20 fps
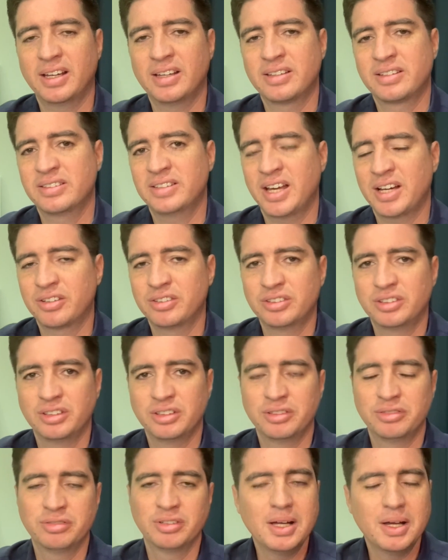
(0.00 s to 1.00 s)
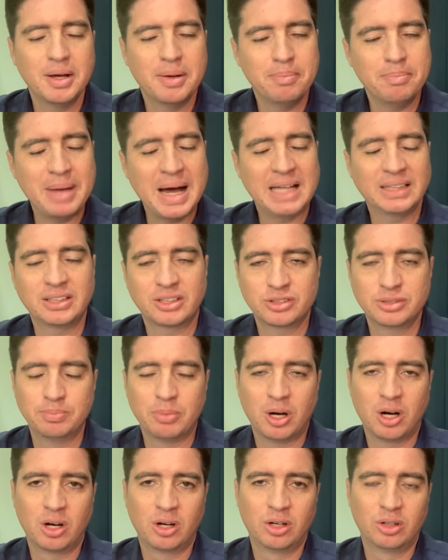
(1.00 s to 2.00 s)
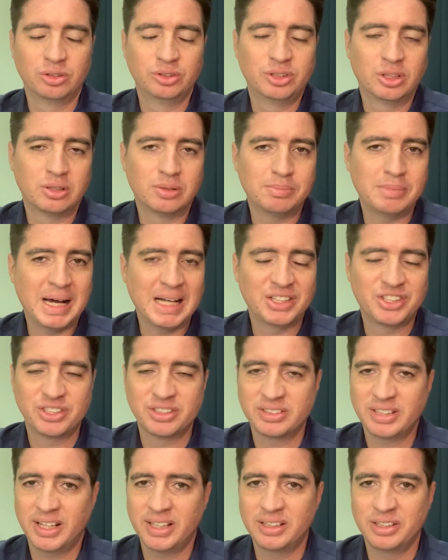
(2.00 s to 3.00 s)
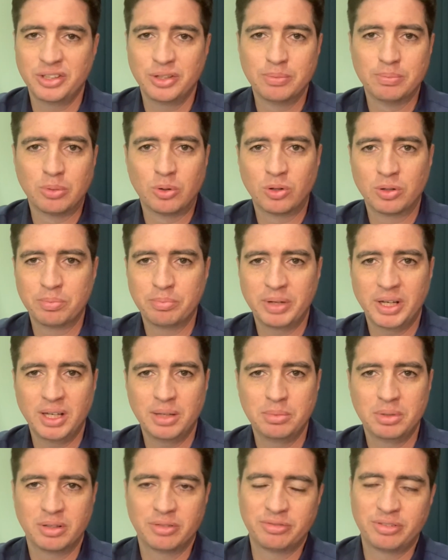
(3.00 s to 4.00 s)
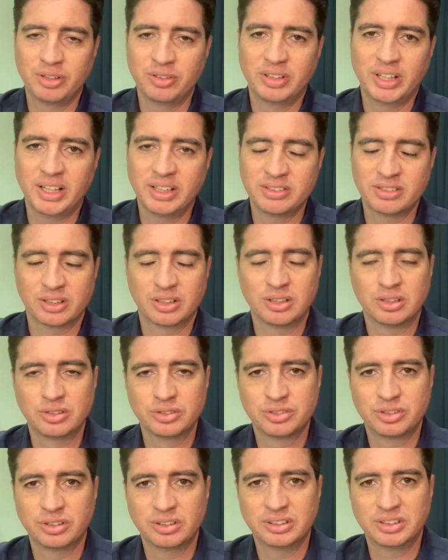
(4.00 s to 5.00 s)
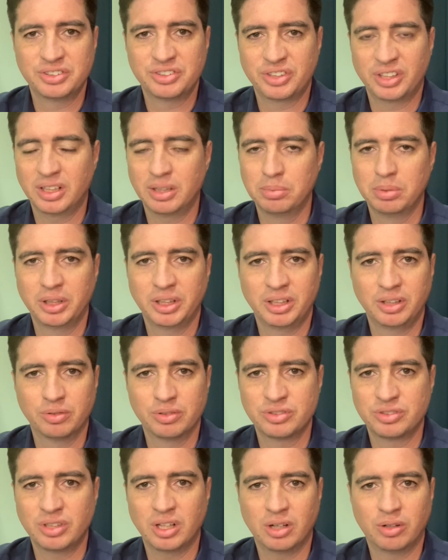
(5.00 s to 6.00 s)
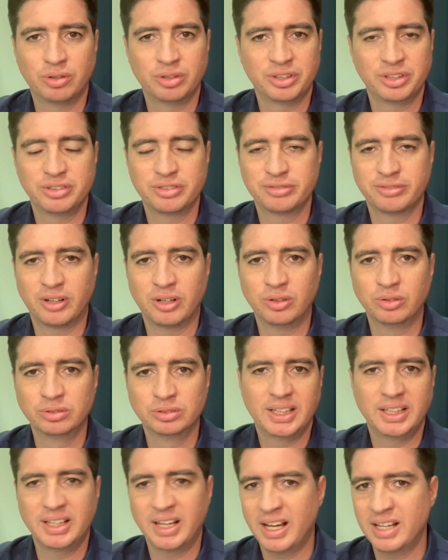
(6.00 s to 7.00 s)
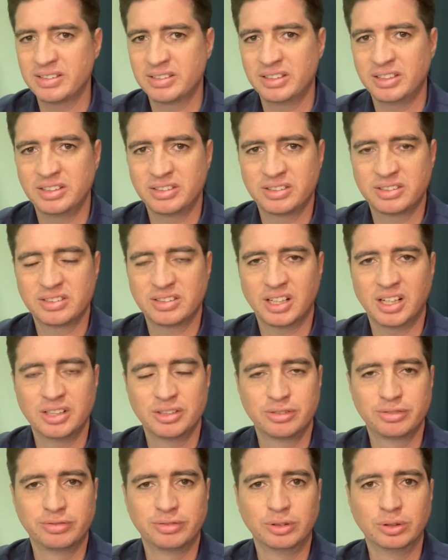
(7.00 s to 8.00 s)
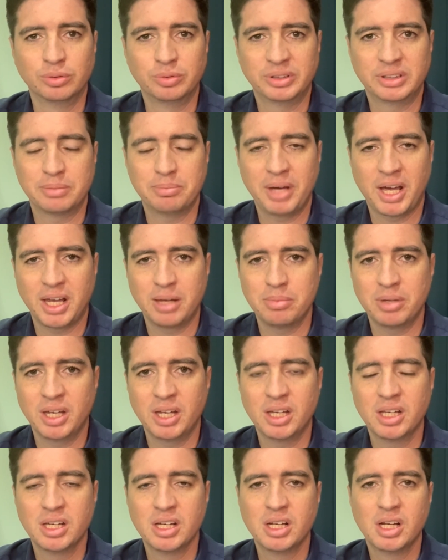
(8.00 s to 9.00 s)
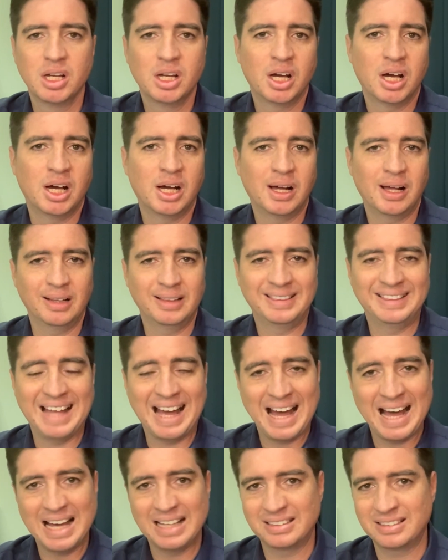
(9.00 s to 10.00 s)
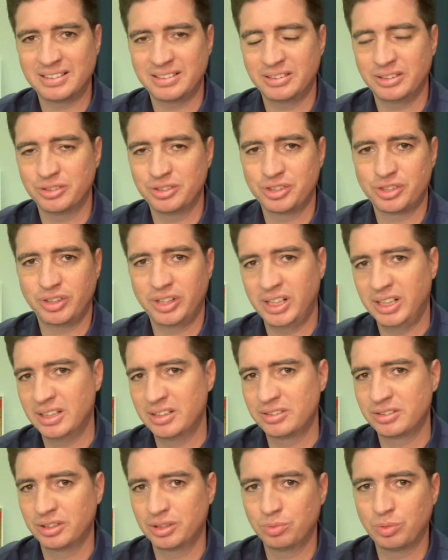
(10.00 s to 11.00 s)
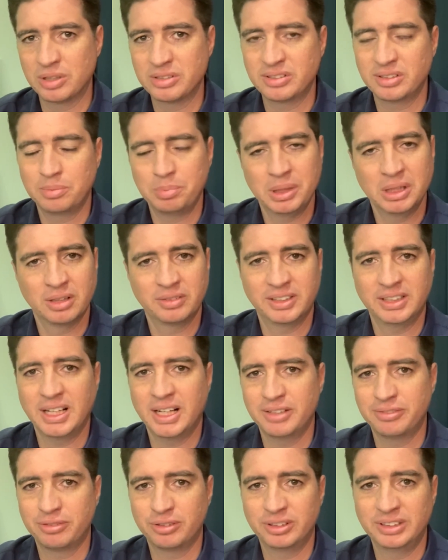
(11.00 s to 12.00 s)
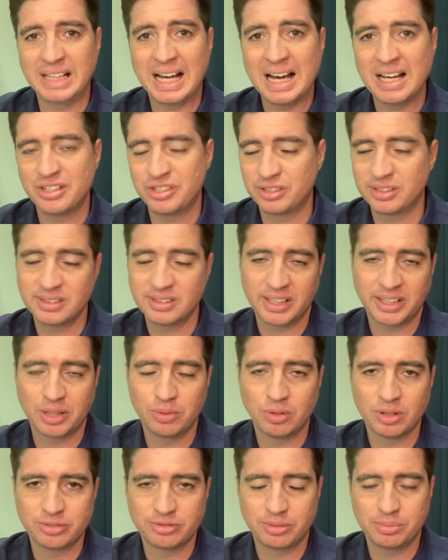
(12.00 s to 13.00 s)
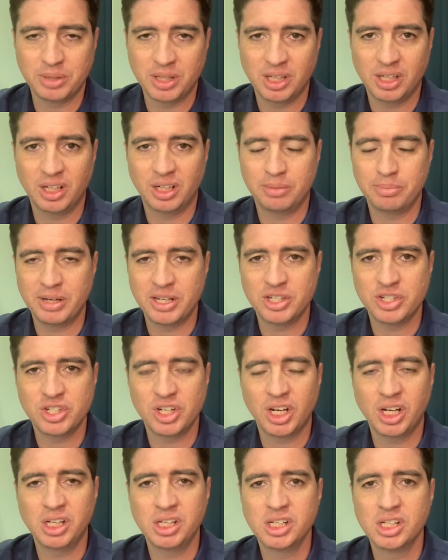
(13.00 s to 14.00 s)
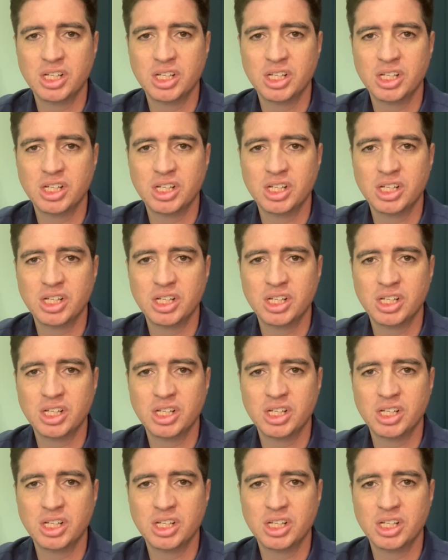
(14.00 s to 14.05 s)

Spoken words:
executive, Matt Bar, although Matt just had a newborn baby a few days ago, so understandably he was not on his phone. He has his hands full with the baby. Daz is in Australia, so it was in the middle of the night for Daz, just like it was for me here in Beijing.